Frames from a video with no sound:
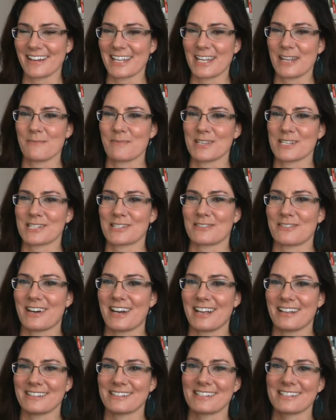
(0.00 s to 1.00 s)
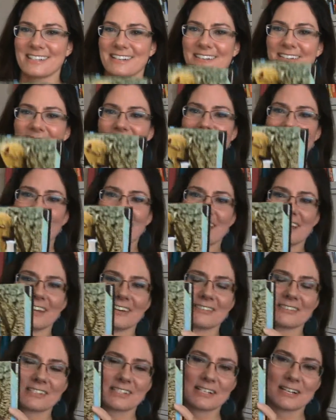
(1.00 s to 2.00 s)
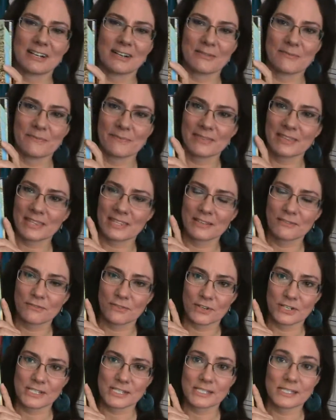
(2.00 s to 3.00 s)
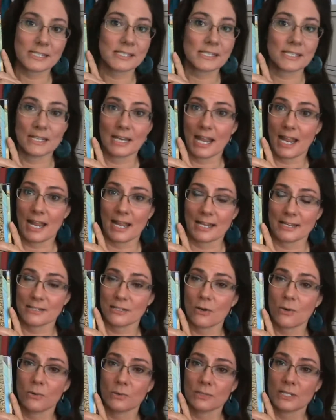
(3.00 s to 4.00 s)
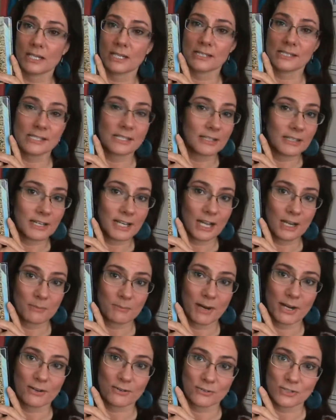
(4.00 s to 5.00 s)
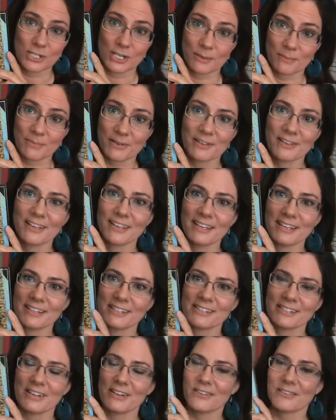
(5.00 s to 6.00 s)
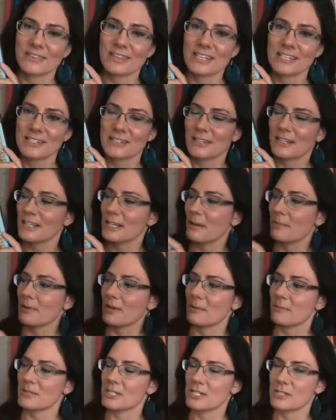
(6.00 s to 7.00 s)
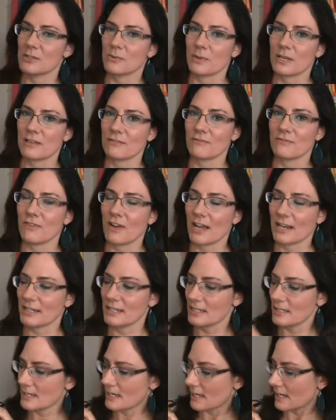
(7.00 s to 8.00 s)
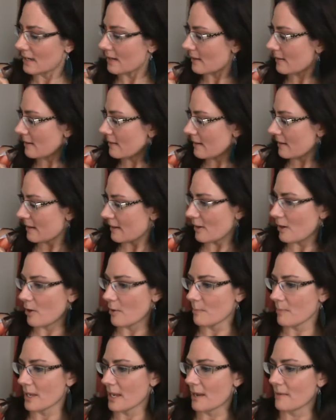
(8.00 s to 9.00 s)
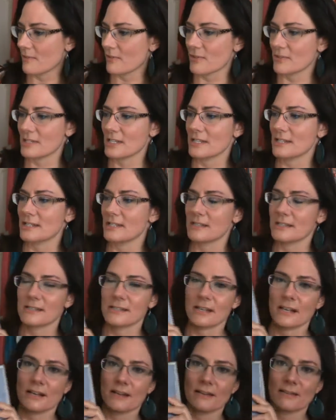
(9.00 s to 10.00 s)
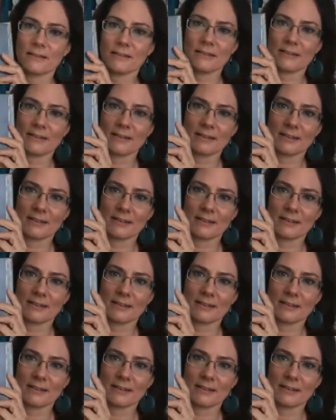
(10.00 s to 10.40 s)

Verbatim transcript: know i keep this around so here's um, for instance, an ant holding a silicon microchip. So these are the type of images we can find in here, hoping this. This is uh,